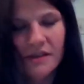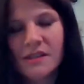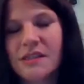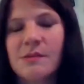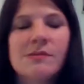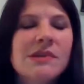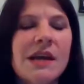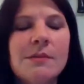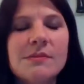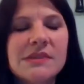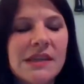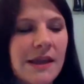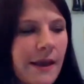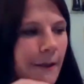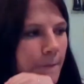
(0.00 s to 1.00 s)

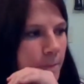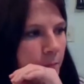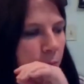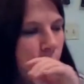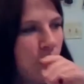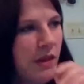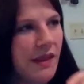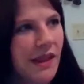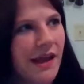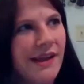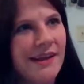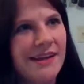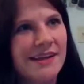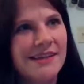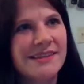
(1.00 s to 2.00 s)
Sometimes, like, when
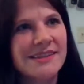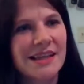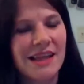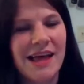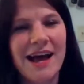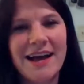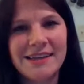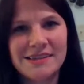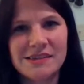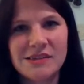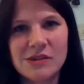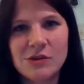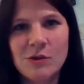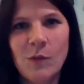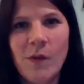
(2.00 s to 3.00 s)
light hits glass a
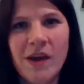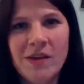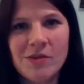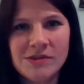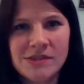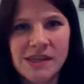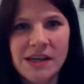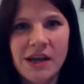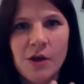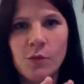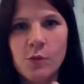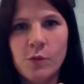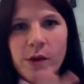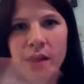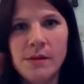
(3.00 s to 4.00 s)
certain way, there's like a
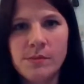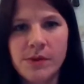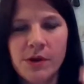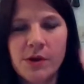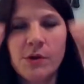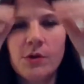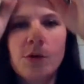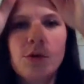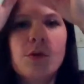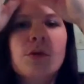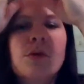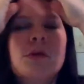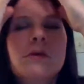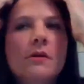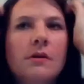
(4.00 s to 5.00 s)

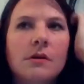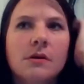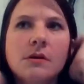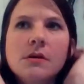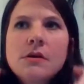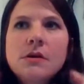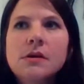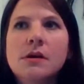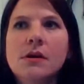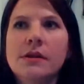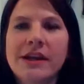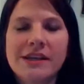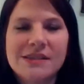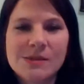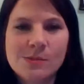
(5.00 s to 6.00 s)
rainbow,
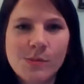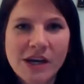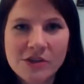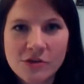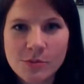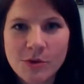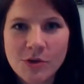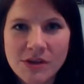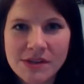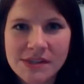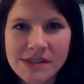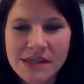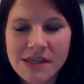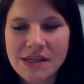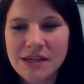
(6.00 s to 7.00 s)
like a spectrum you can
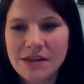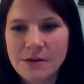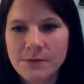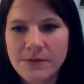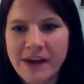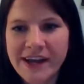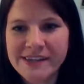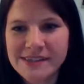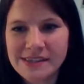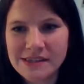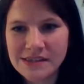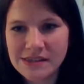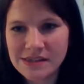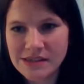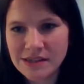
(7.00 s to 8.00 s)
see in the
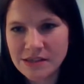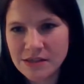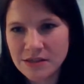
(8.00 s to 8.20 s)
facets.